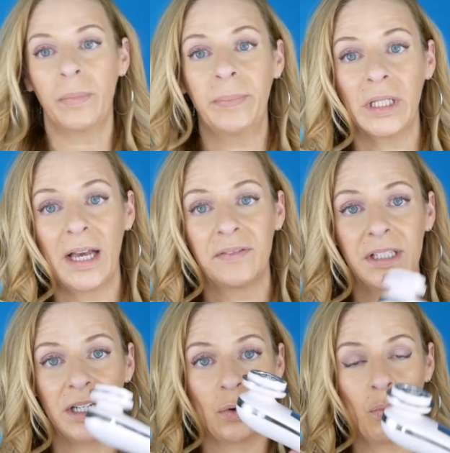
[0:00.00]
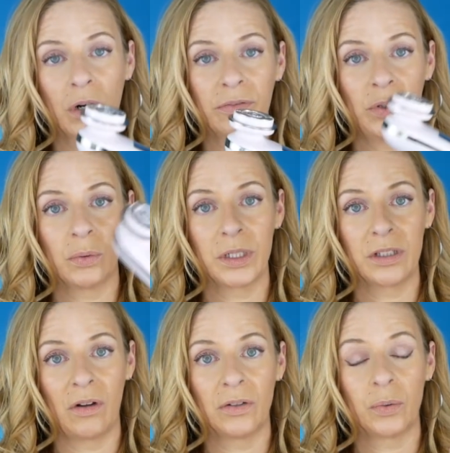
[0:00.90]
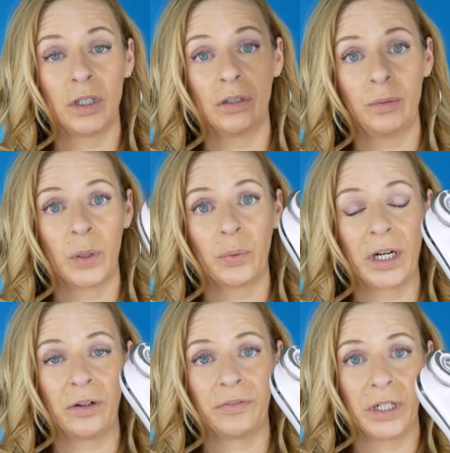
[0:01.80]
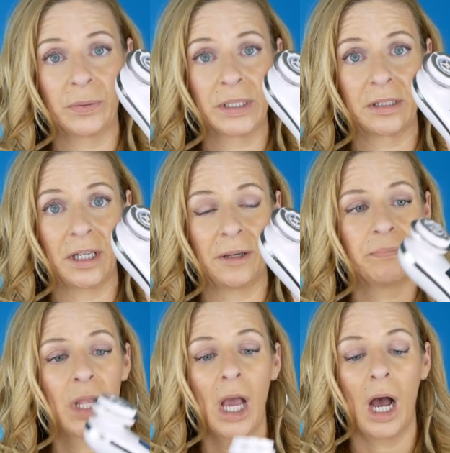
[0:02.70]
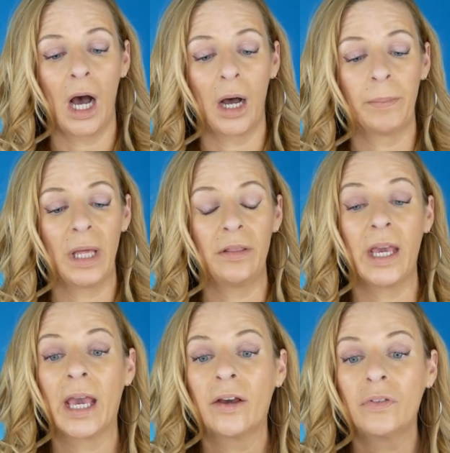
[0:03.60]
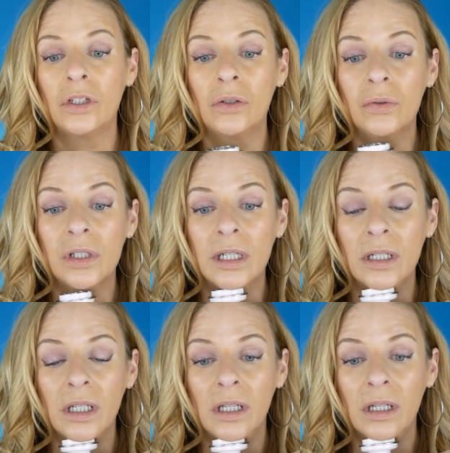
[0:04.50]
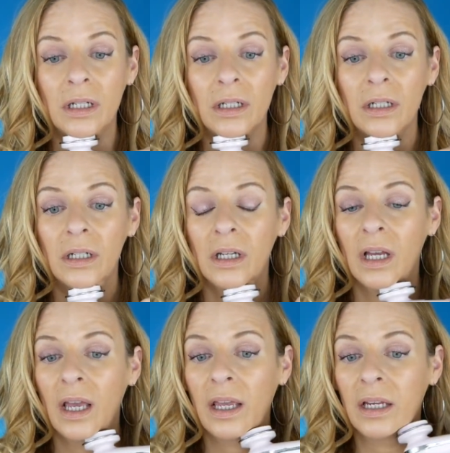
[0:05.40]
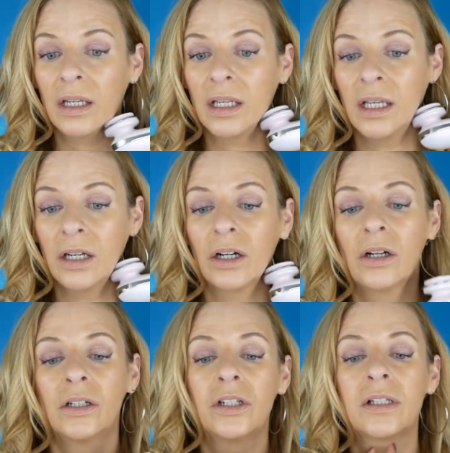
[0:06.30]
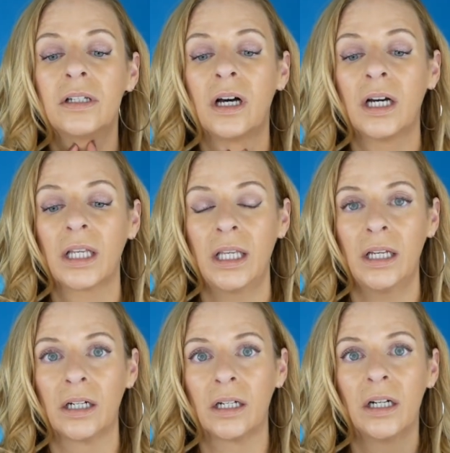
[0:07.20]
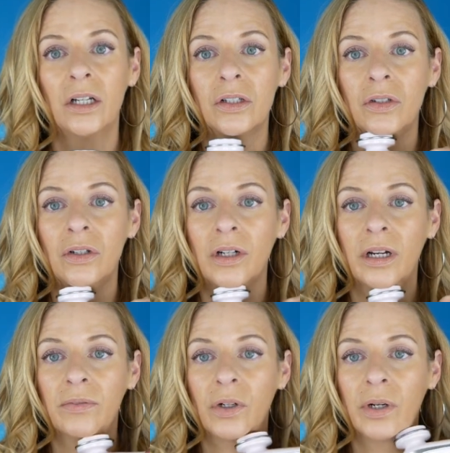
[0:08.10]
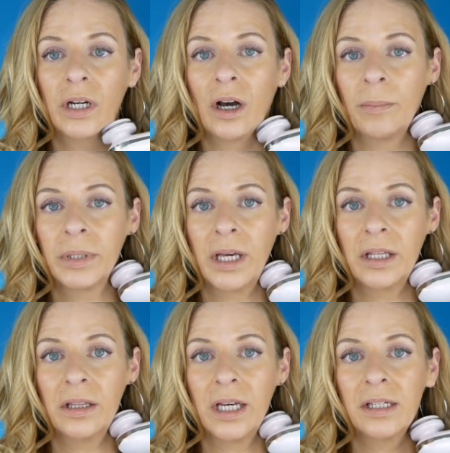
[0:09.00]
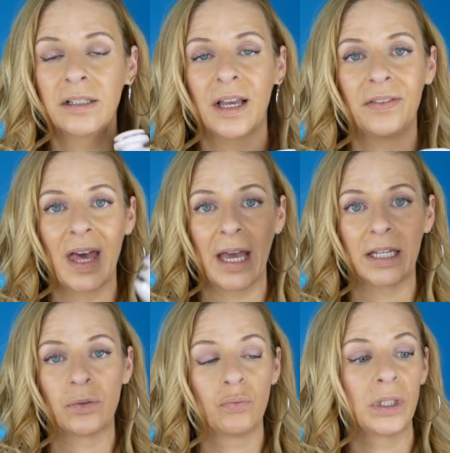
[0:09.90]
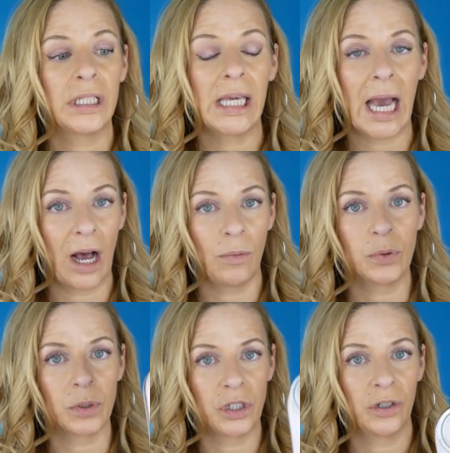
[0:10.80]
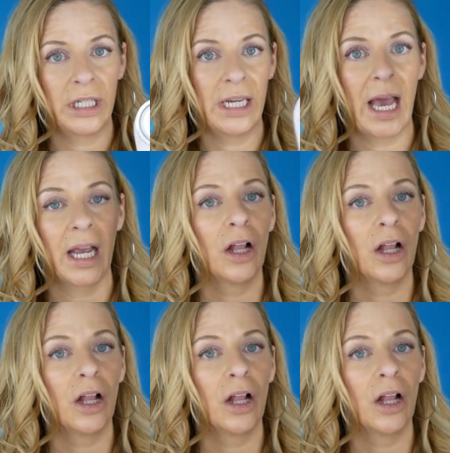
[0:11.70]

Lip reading: People have seen wonderful results with the Lumo radiofrequency. They have used it here and here, just not here. So you're kind of going up like this, and that has really helped with turkey neck.